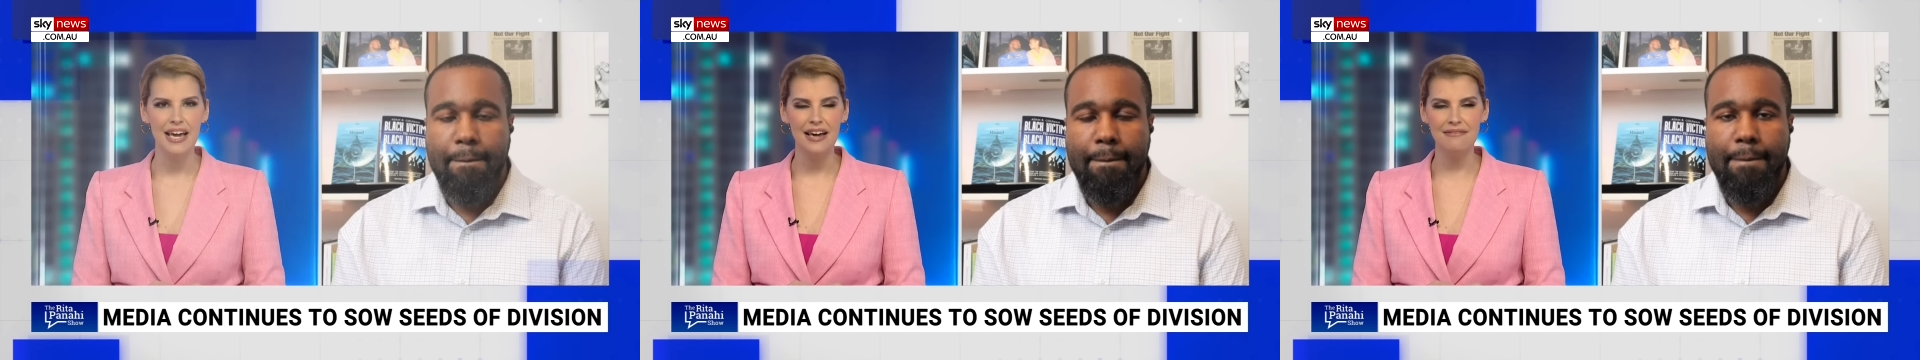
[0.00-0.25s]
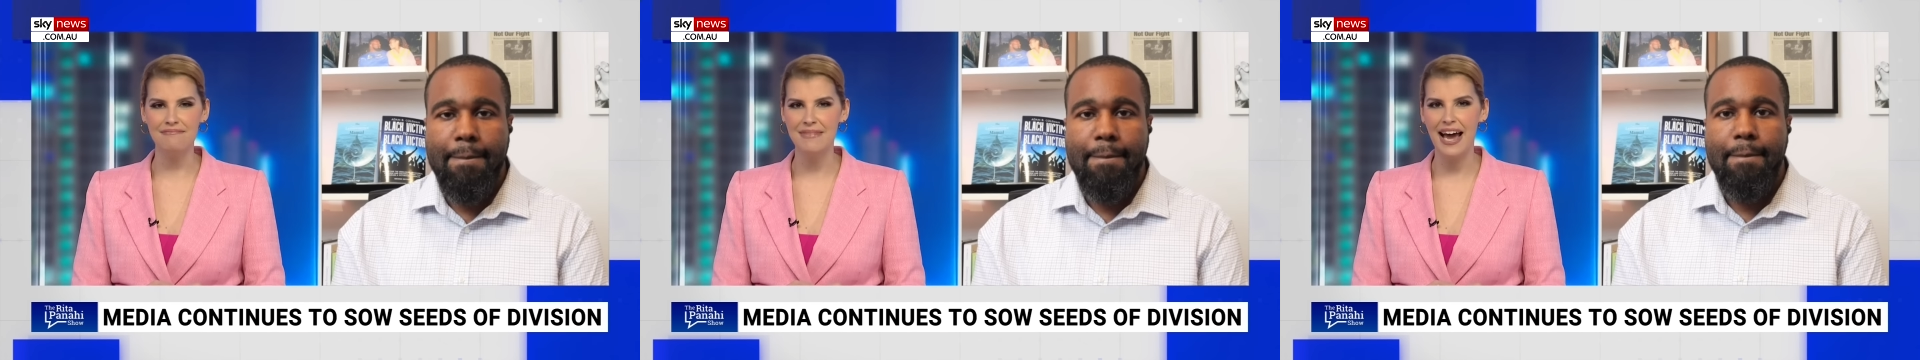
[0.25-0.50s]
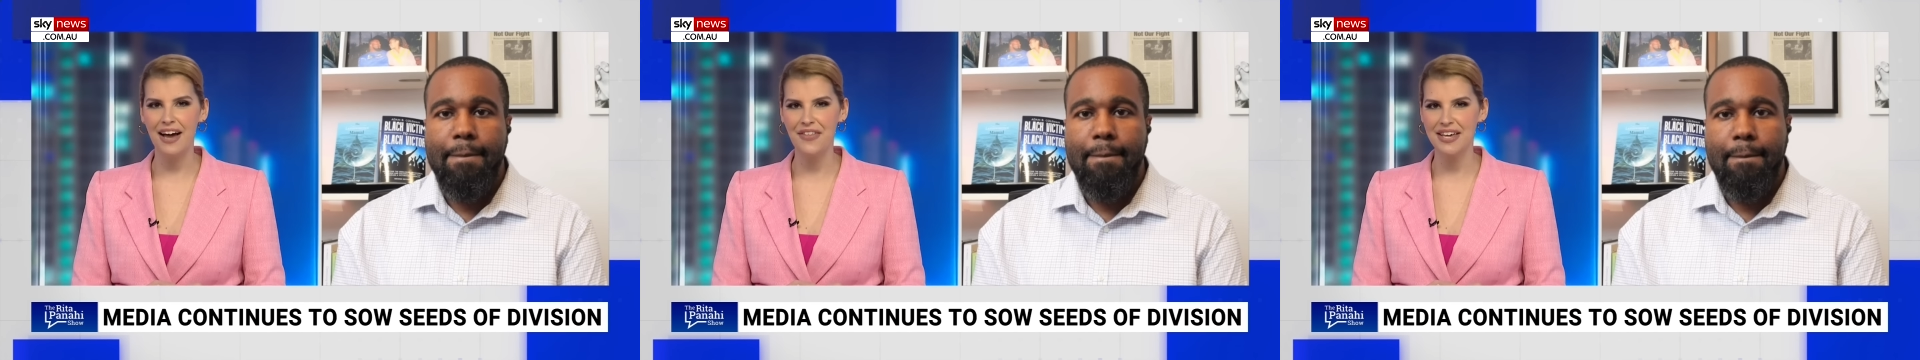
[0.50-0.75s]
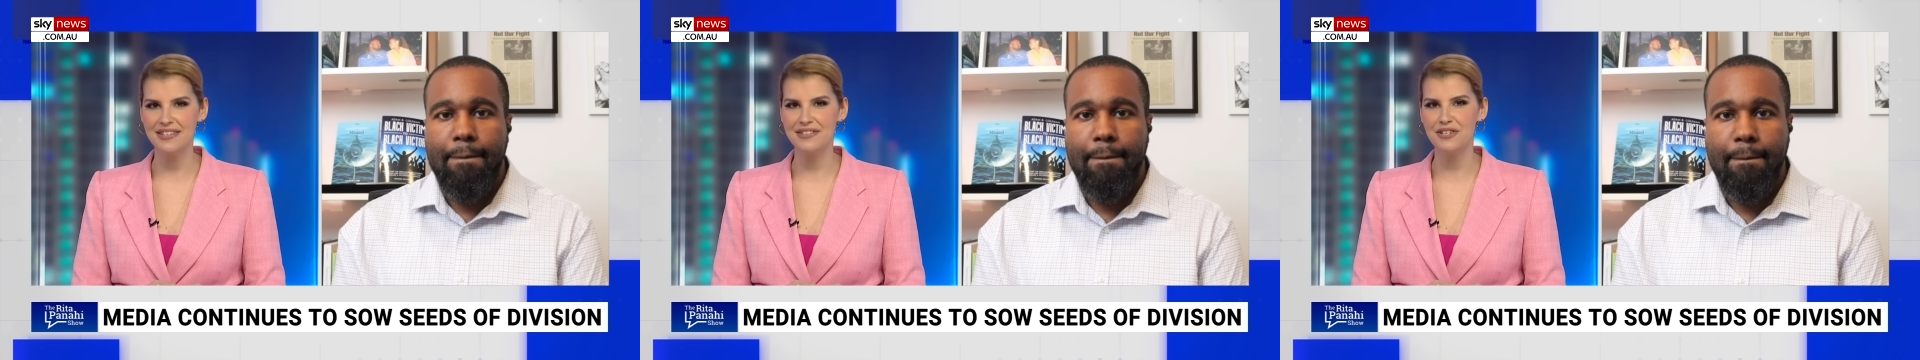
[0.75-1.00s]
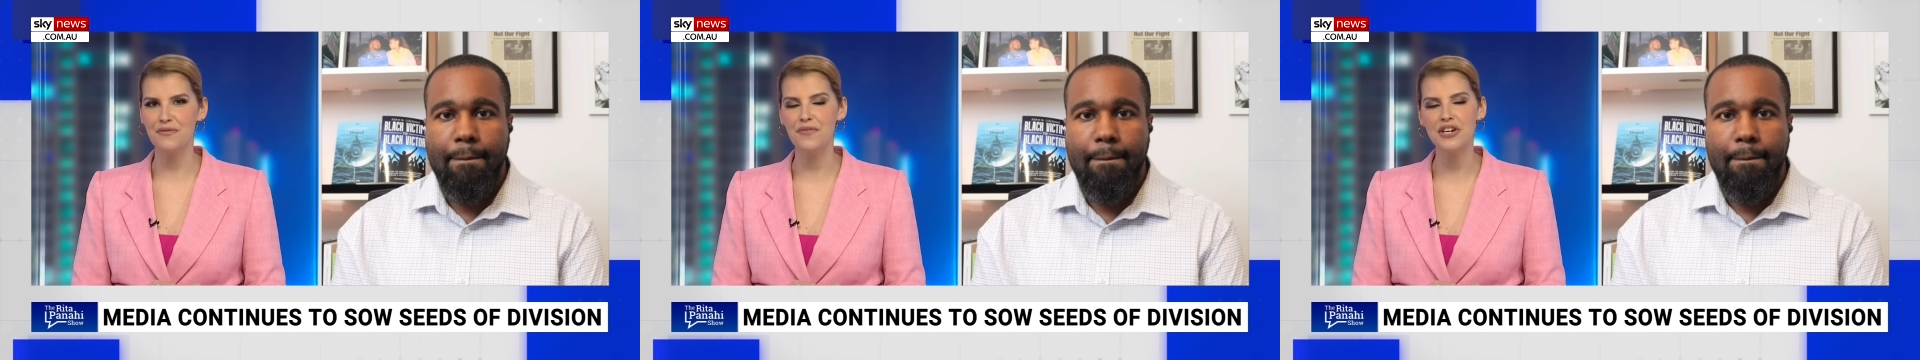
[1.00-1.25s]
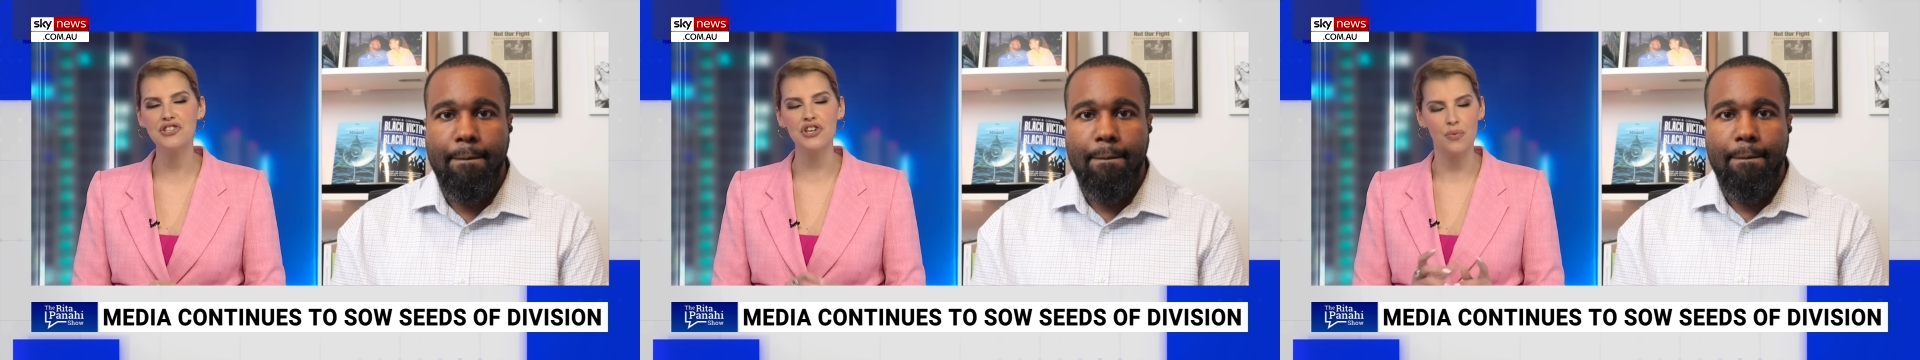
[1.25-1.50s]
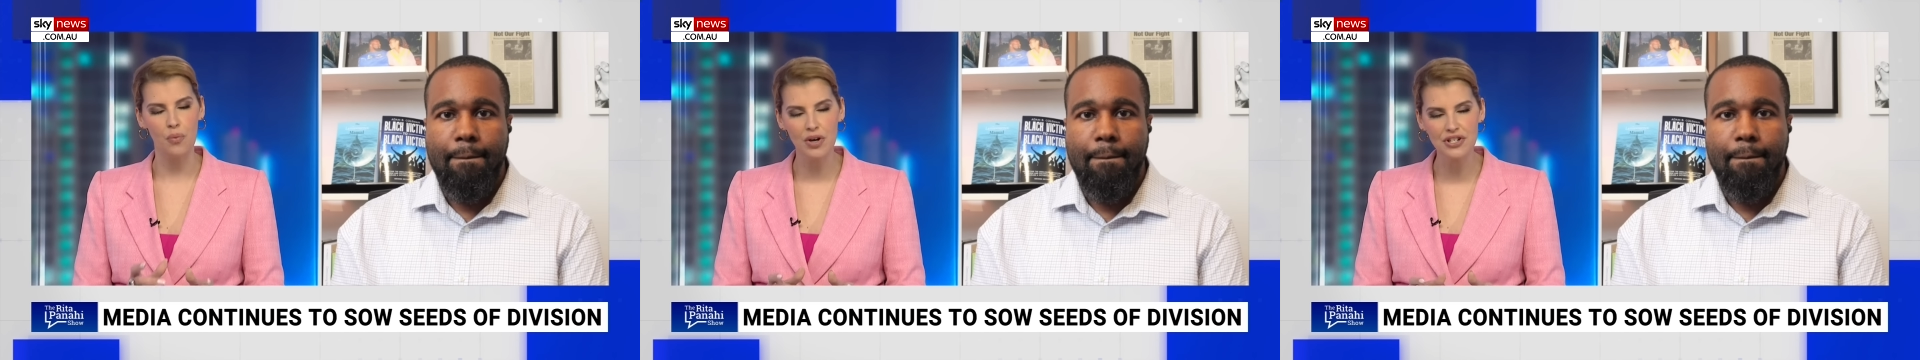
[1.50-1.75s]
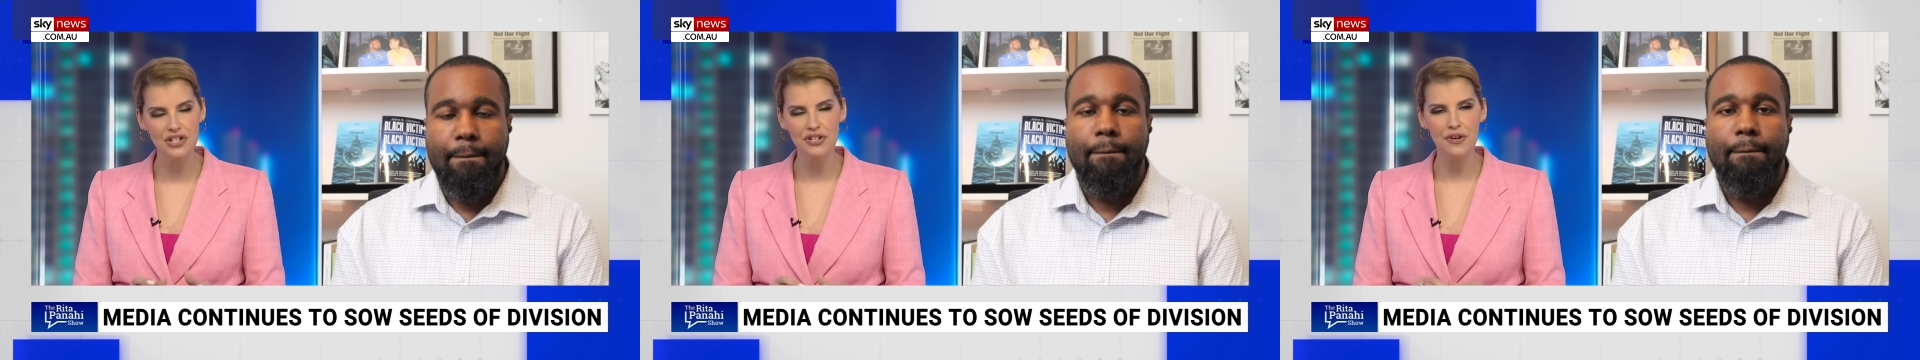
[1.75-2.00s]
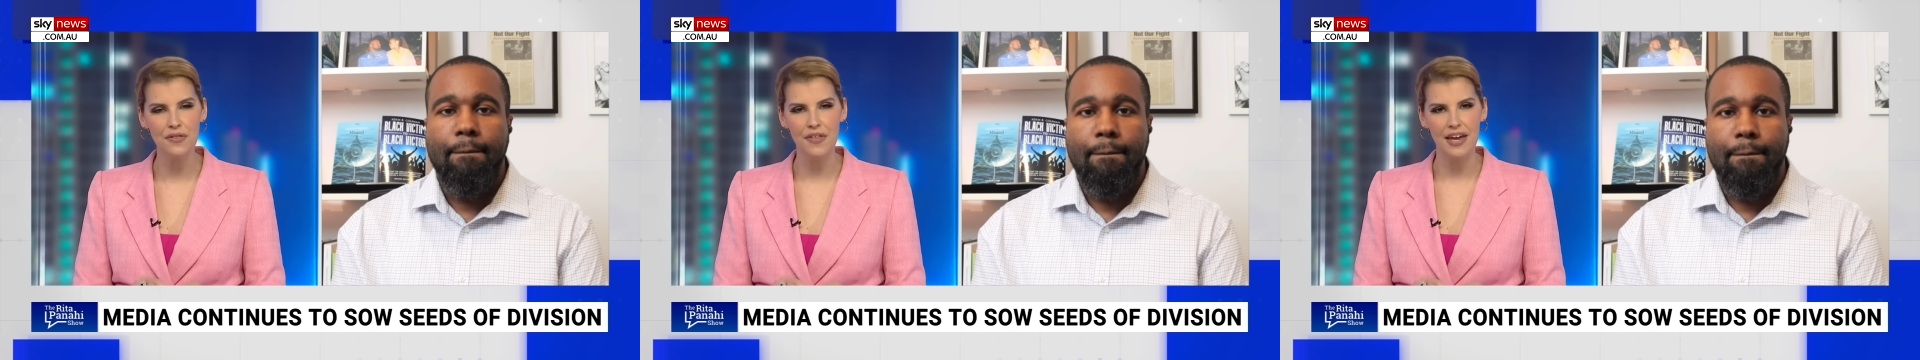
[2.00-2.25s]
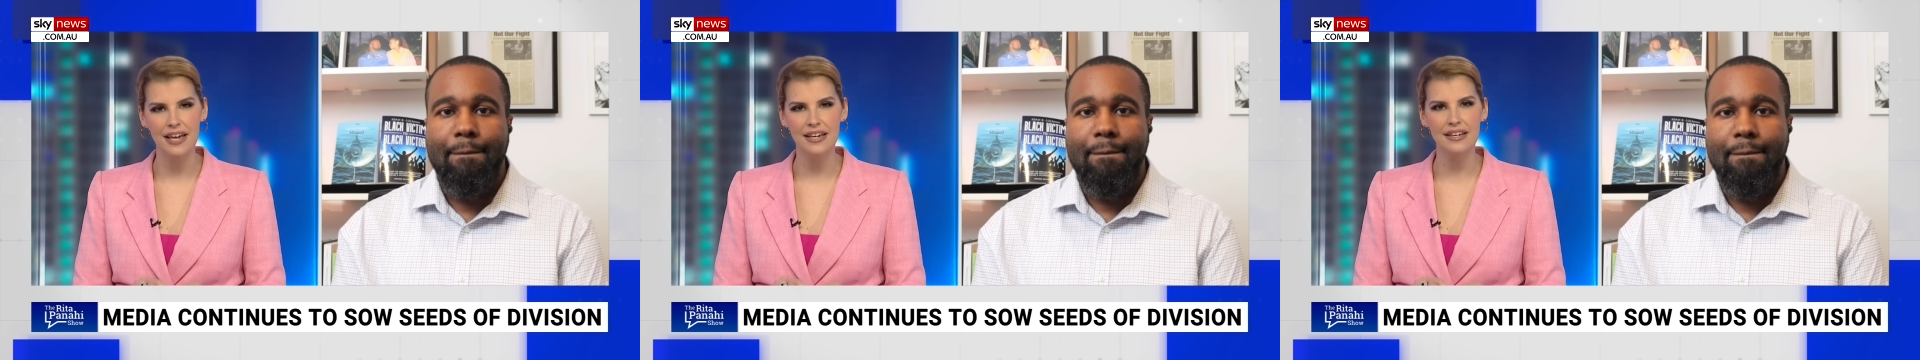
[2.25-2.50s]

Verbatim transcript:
Speaker 1: now there's division. What do you think?